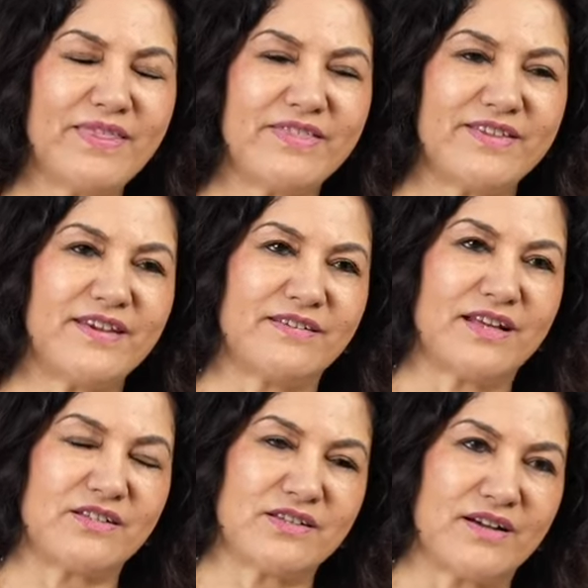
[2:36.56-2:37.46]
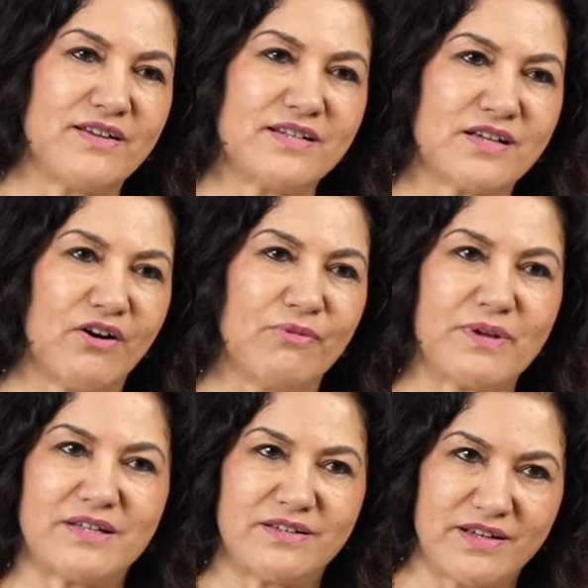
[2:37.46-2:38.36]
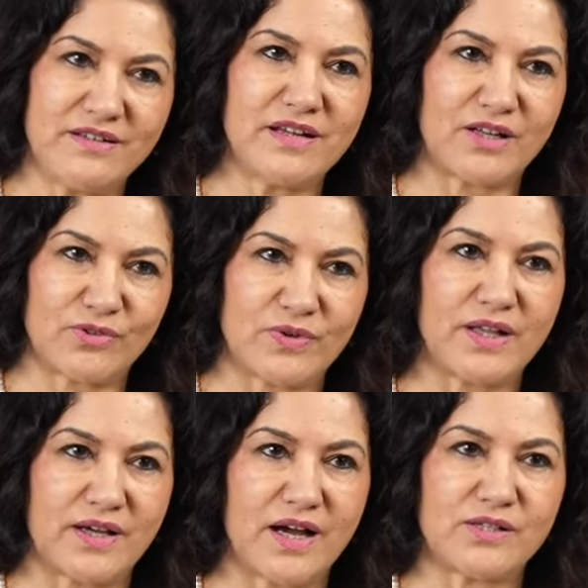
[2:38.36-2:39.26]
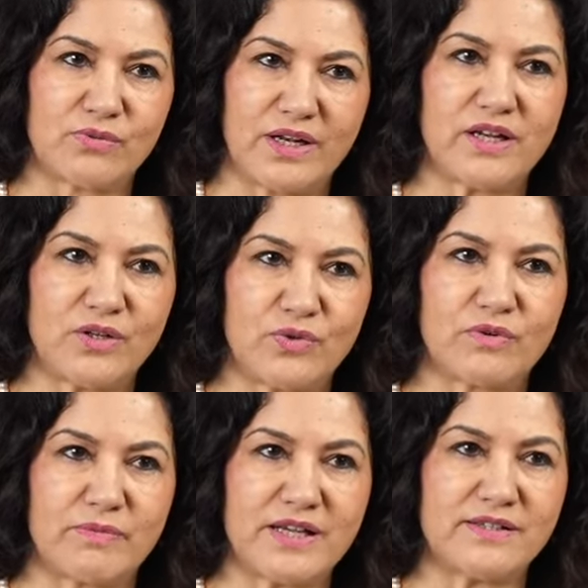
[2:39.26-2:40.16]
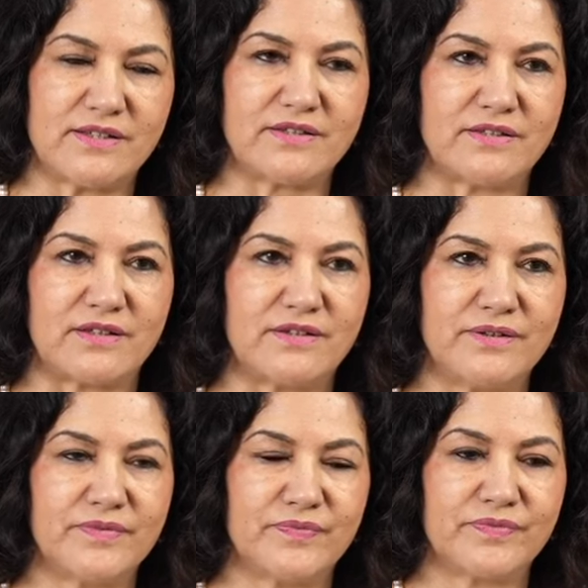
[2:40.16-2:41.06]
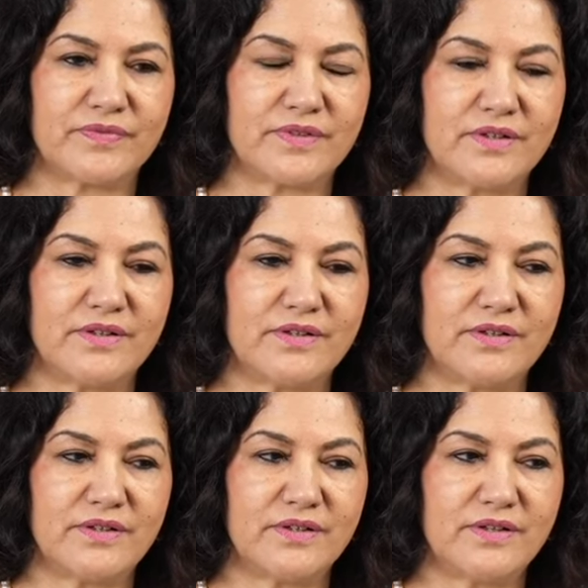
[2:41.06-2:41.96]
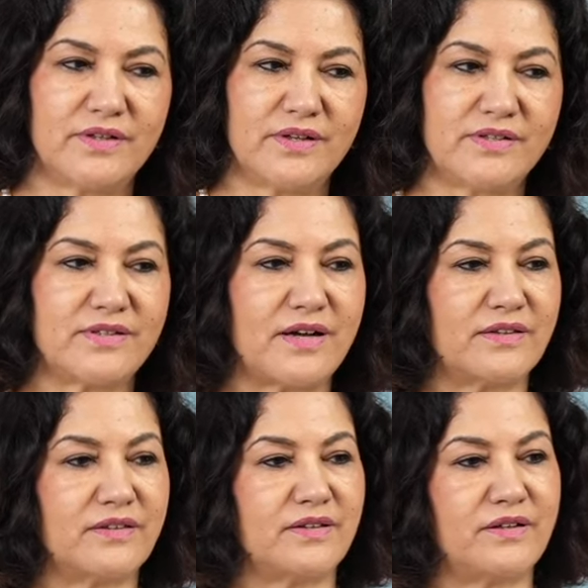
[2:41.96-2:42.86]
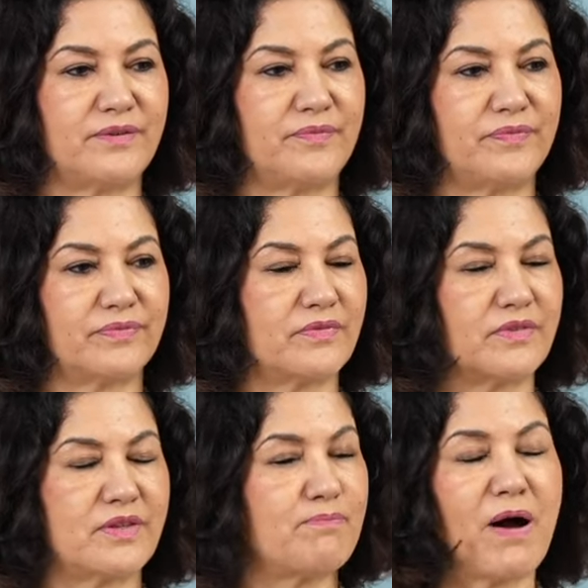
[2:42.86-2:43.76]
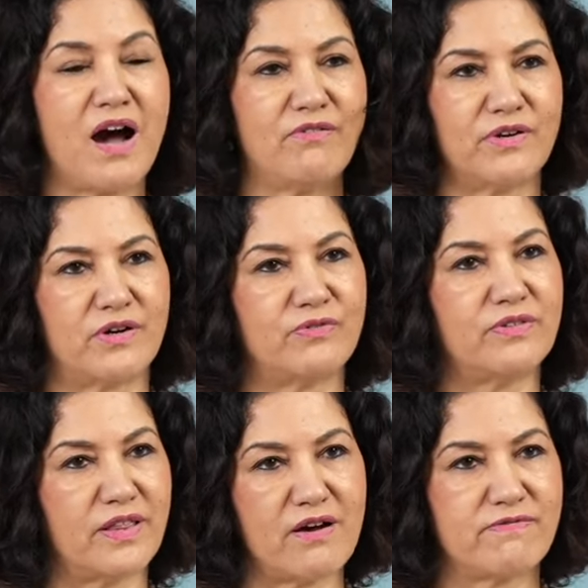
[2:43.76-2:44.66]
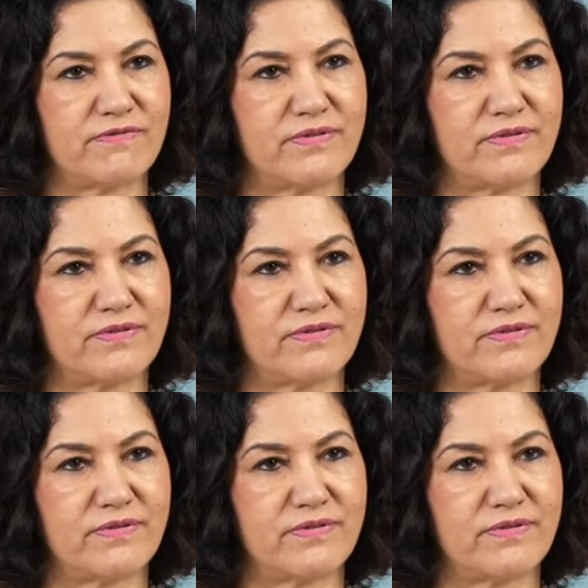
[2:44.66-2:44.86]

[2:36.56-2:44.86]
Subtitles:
thing that Chinese government did not realize when they took my sister is that the power of love,